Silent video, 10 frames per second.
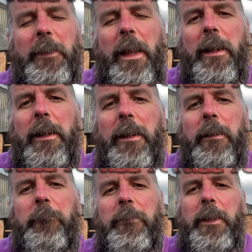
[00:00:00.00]

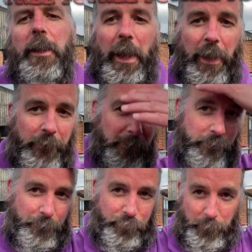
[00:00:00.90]
Um, and uh,
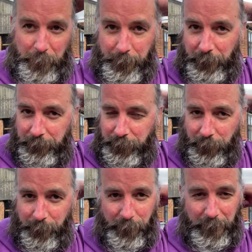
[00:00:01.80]
probably by the
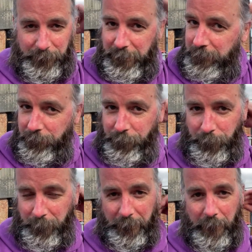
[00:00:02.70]
time we actually get to
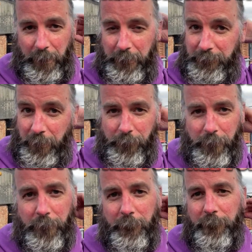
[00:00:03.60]
filming uh,
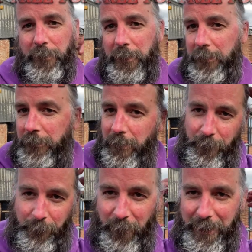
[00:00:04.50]
Terror, then uh, my